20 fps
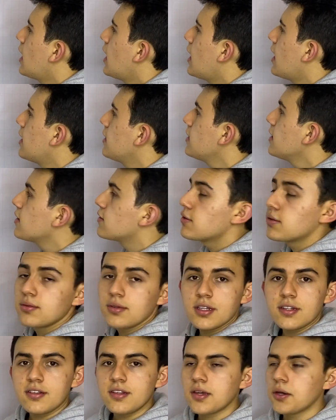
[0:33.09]
And yeah, so
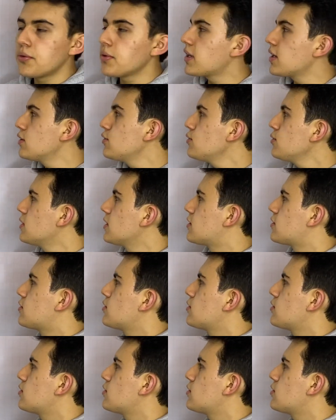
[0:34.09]
let's see how we can do it.